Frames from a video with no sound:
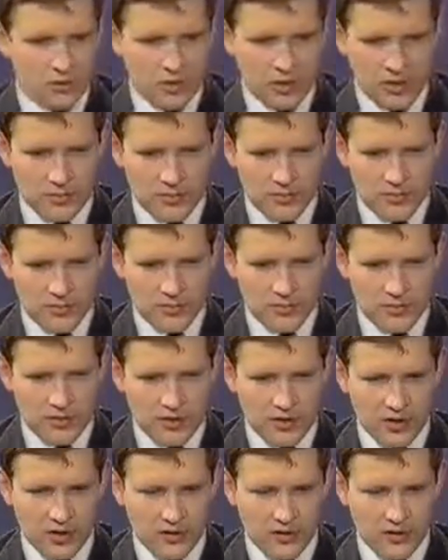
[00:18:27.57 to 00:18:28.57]
uh,
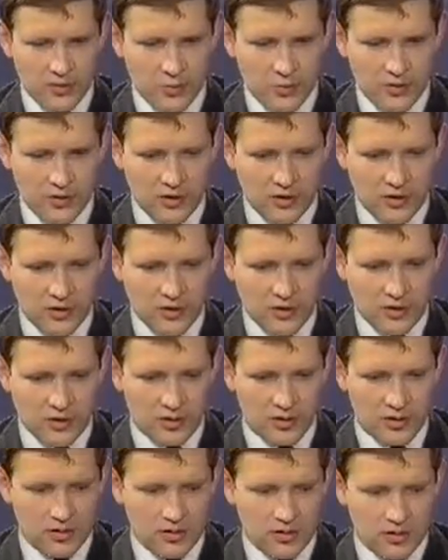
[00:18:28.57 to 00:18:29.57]
things which I think
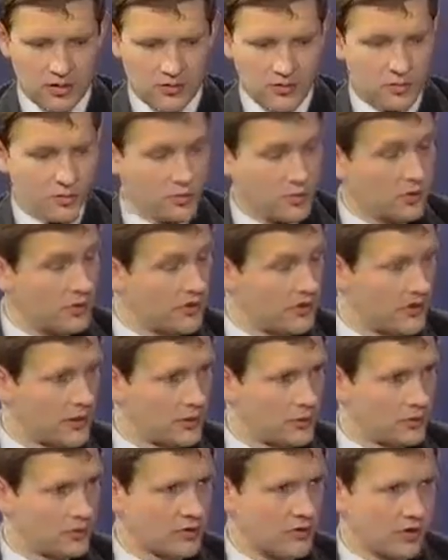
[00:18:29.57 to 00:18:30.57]
two
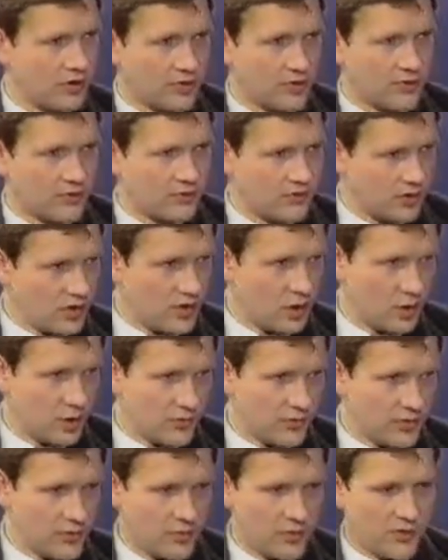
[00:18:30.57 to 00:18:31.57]
precepts which I think flow
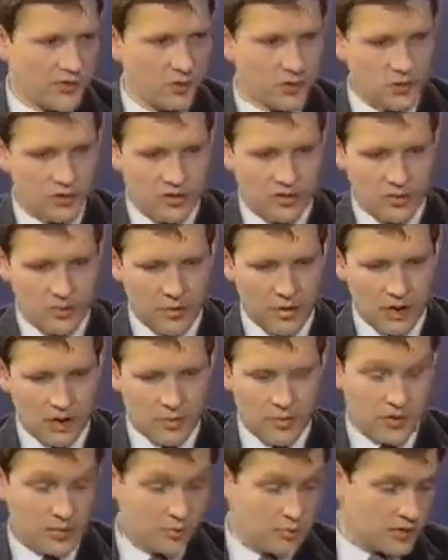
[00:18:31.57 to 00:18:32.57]
from the fourth
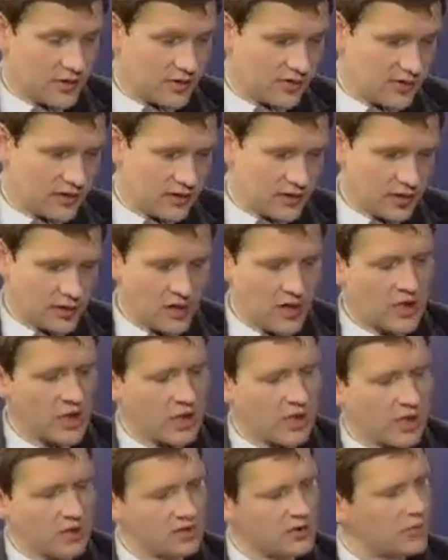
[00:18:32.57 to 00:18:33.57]
commandment implicitly.
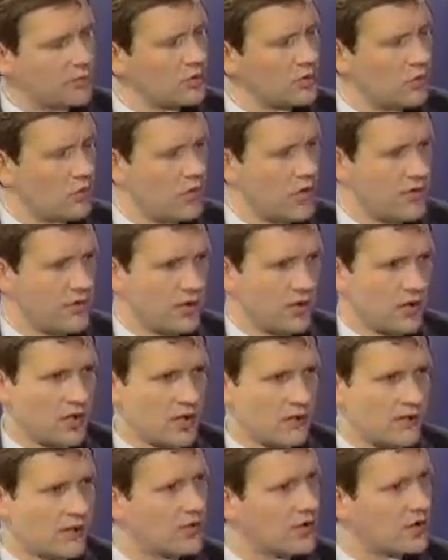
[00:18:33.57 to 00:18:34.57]
Number one, the
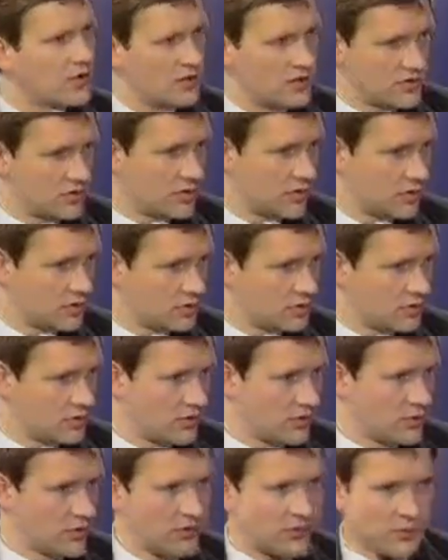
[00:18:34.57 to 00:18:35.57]
love of country,
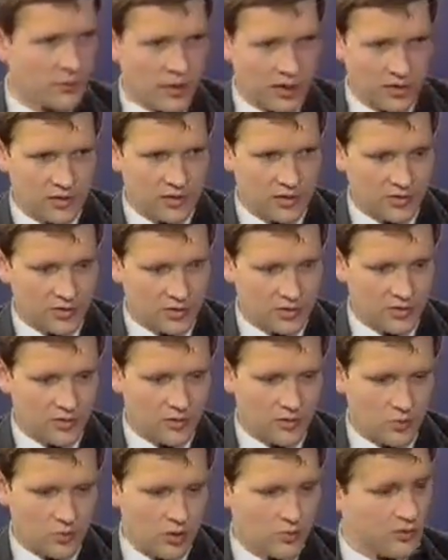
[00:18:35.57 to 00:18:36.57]
the respect uh,
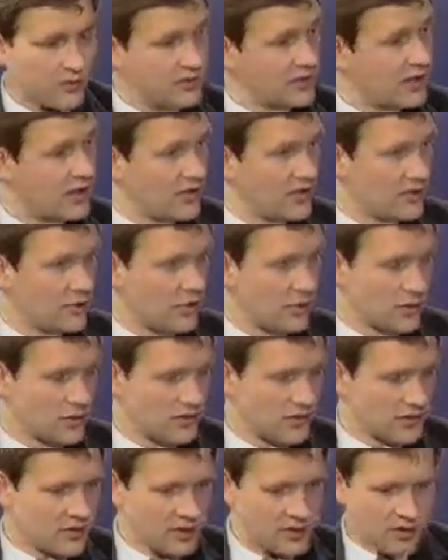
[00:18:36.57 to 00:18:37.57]
that one must have for
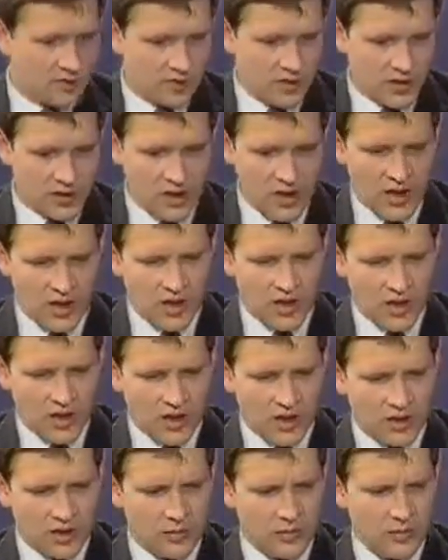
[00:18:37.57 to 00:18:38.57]
one's country,
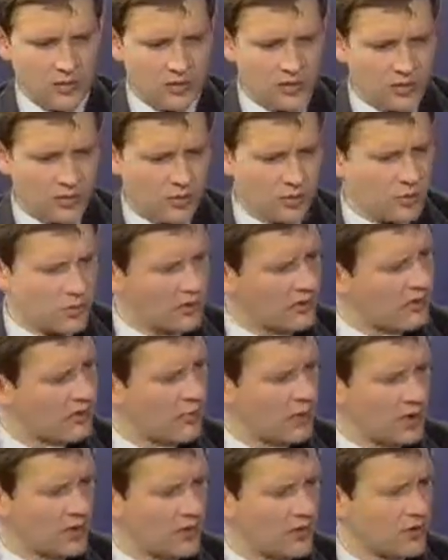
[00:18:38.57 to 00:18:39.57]
and number two, the
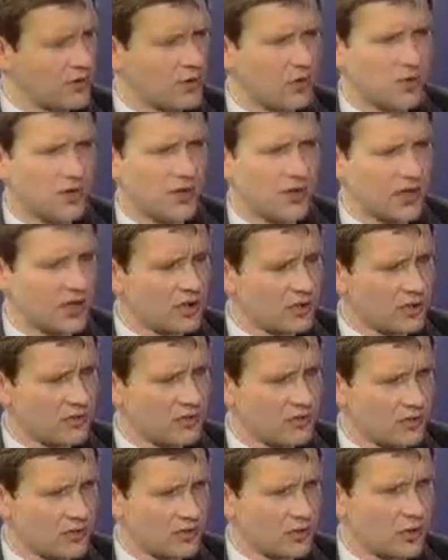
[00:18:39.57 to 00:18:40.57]
respect for old age,
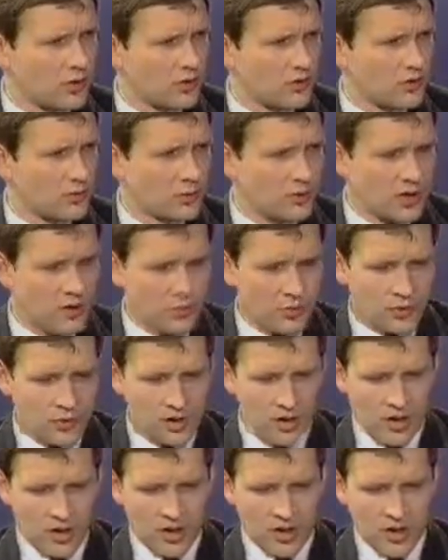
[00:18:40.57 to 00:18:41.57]
for older people,
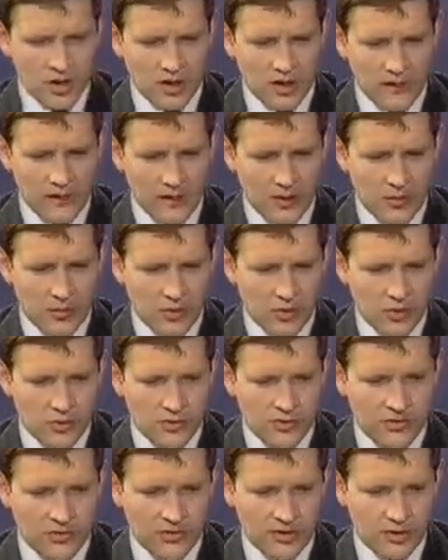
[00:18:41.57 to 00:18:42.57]
and they both
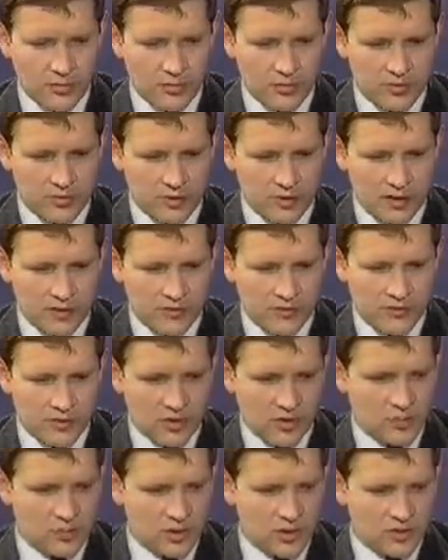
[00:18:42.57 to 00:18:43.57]
seem to have
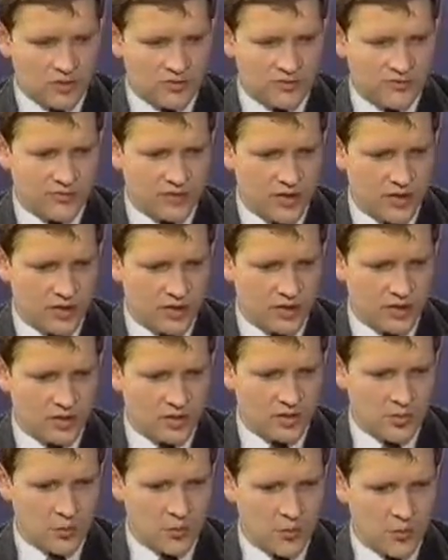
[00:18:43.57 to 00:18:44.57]
very much fallen
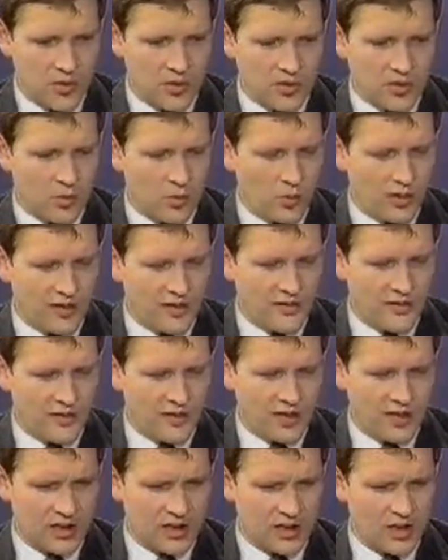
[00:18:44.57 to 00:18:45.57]
by the
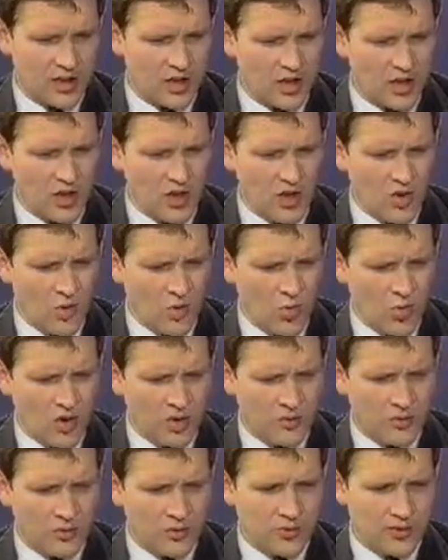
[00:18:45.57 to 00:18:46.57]
wayside.
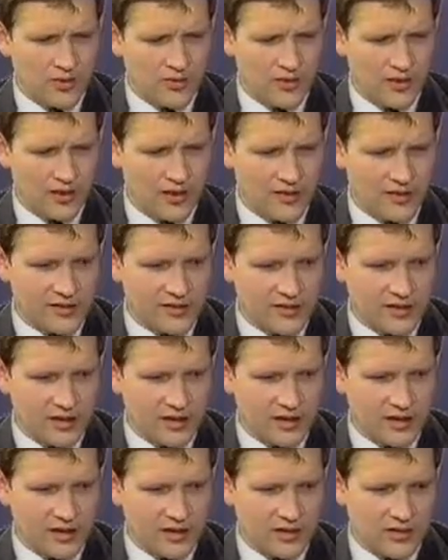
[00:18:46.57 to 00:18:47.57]
What precisely
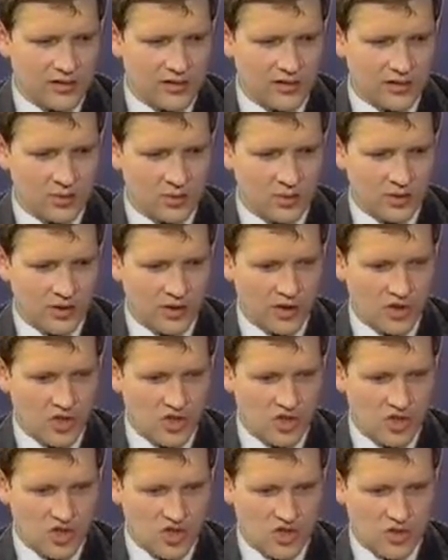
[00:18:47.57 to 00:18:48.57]
is the
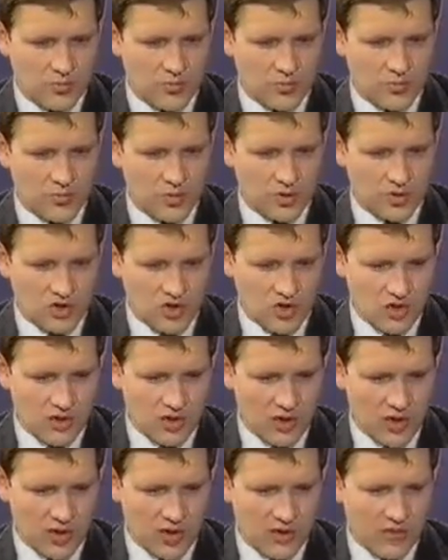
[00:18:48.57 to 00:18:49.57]
relationship one should
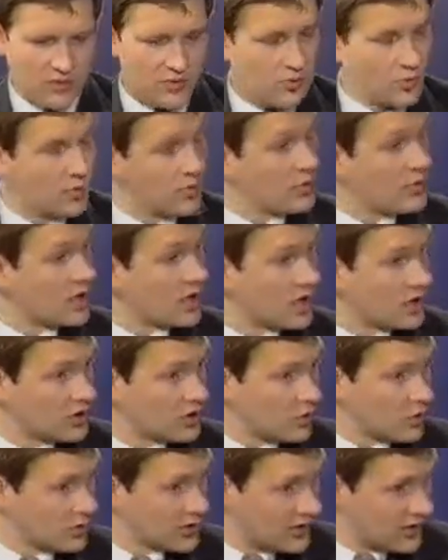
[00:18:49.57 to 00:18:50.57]
have with regard to
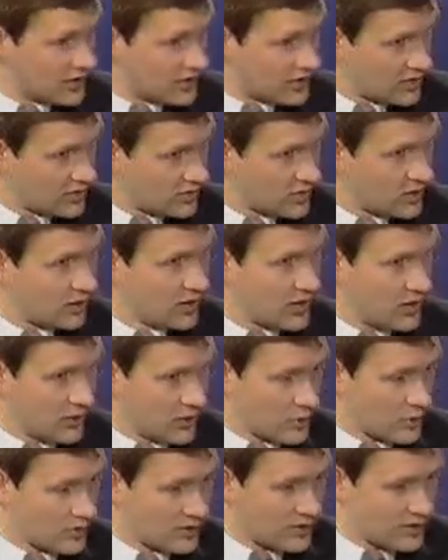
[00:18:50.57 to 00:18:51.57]
one's country, loving
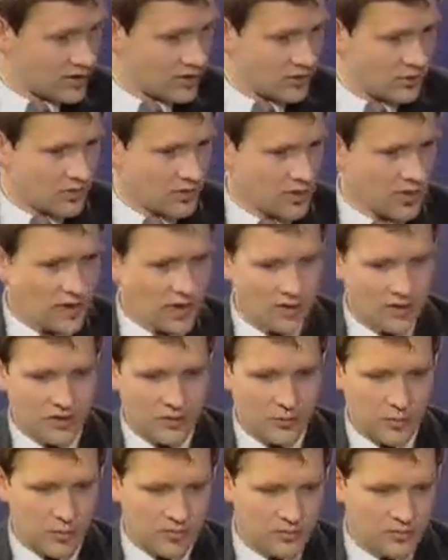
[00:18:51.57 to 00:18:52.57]
one's country, and
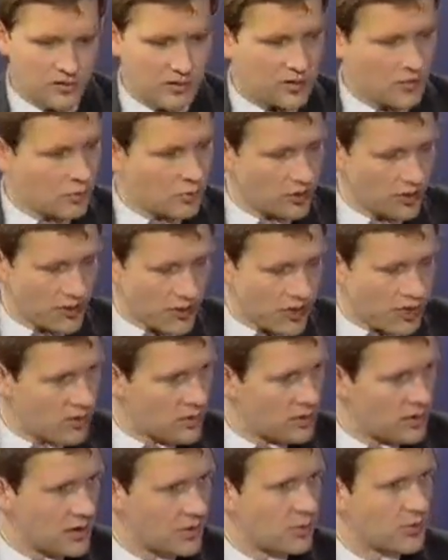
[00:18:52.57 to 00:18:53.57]
especially with younger
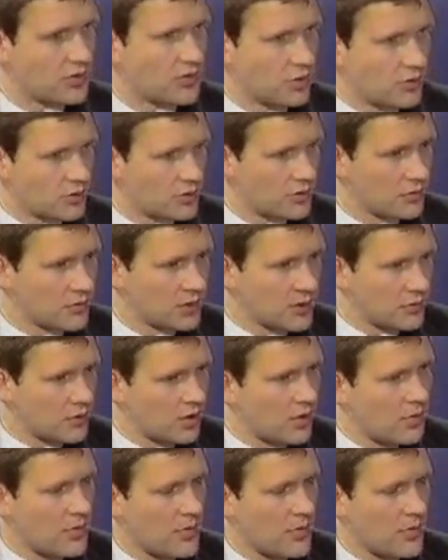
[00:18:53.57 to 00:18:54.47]
people to older people?